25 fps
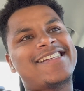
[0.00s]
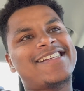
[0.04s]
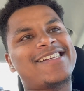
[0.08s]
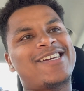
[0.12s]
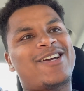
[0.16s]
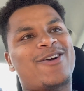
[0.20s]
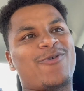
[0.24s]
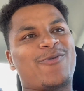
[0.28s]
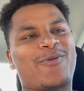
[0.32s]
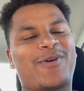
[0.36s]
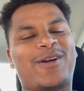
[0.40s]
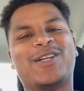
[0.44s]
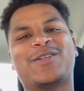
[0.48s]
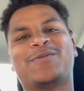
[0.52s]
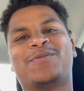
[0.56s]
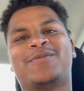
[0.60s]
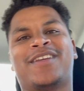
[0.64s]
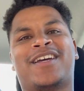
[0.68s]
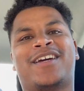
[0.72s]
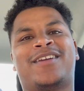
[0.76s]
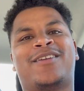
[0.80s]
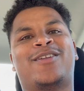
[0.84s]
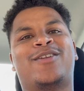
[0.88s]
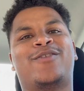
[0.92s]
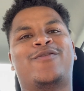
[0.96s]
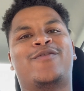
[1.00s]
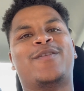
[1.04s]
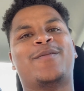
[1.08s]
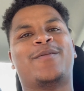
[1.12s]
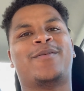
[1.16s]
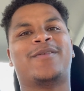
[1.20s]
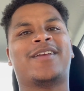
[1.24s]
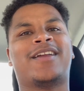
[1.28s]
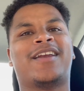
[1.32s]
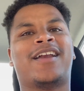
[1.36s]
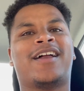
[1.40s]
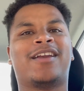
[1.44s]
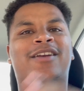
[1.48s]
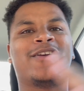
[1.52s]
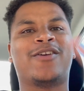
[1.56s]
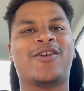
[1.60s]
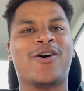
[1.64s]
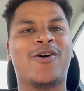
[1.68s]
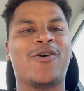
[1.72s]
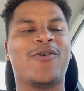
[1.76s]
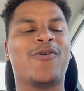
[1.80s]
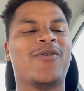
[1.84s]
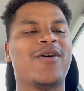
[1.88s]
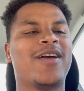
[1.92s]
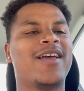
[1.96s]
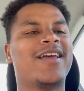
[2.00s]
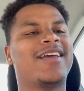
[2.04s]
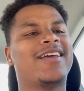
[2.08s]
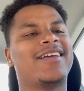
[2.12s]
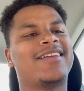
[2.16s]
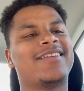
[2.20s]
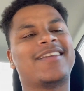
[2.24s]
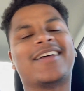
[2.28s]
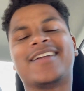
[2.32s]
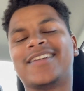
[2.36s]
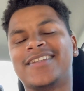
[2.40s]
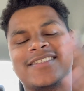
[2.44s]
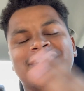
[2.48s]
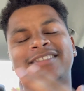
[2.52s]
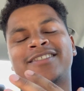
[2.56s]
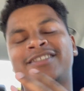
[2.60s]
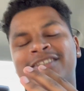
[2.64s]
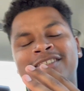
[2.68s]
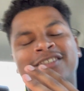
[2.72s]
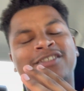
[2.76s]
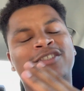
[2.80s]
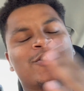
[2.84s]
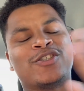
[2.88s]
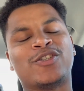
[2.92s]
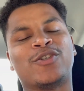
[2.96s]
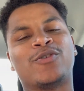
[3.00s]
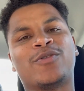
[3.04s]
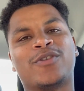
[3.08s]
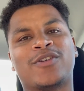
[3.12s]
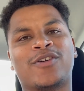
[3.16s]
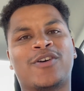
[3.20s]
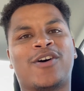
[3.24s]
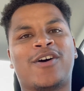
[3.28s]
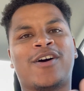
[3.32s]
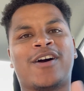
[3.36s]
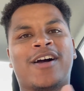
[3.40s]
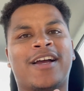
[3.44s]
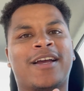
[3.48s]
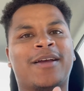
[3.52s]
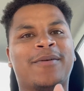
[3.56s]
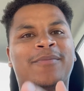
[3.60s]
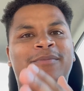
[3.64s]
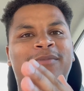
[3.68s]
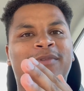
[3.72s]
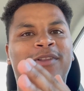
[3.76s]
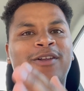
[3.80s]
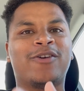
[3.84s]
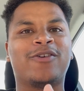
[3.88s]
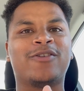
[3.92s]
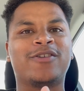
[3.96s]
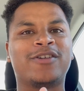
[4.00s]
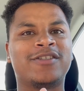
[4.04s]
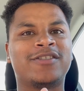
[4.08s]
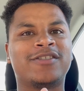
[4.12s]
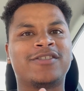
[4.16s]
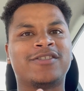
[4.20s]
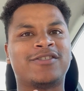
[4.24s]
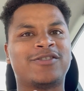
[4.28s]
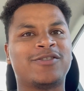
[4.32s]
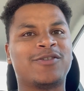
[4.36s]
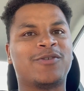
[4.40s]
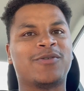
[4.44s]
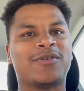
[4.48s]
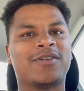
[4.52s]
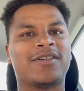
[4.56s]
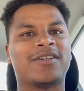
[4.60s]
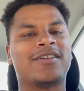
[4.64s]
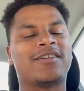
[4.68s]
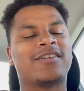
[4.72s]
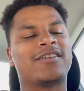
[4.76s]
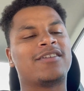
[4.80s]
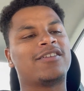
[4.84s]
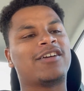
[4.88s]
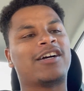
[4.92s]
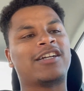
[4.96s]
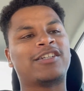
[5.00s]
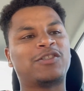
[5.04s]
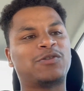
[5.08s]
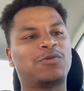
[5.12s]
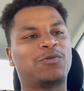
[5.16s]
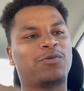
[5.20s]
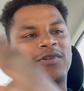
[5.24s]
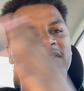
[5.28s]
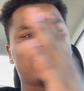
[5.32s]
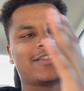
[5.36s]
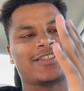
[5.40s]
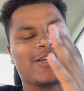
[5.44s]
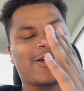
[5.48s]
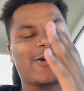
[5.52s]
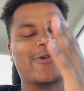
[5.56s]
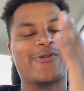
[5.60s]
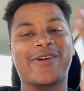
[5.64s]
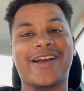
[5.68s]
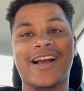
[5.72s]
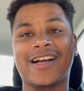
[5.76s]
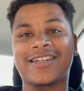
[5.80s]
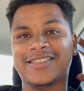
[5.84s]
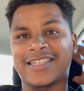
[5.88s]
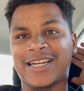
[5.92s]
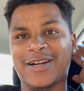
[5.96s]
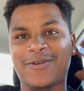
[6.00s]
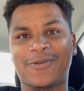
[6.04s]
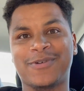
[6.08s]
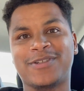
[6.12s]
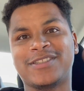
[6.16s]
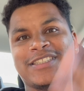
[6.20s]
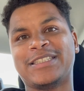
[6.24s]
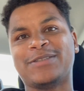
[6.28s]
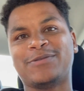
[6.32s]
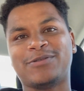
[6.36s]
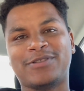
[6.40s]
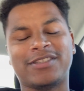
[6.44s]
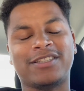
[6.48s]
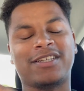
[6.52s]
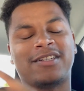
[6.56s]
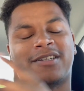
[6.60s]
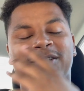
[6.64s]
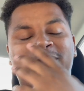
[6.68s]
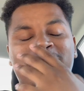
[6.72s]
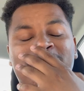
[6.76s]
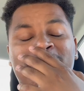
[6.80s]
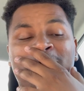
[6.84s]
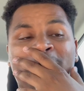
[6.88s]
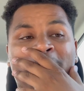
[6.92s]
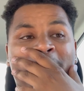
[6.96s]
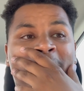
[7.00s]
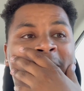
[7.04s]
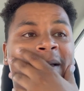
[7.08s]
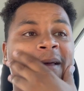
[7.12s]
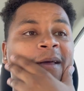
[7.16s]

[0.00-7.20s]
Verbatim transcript: Karina smells like another female that I know. Now, this is just a joke, y'all. I am literally just joking. I just want to see her reaction. I want to see what she's going to do.